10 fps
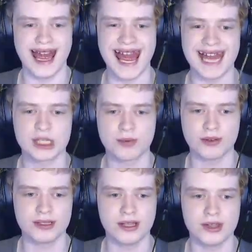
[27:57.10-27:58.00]

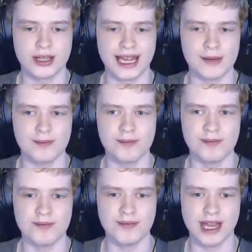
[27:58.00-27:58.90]
exploiting the game
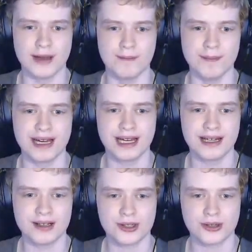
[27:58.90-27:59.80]

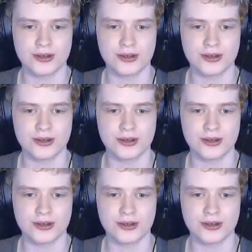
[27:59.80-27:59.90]
mechanics.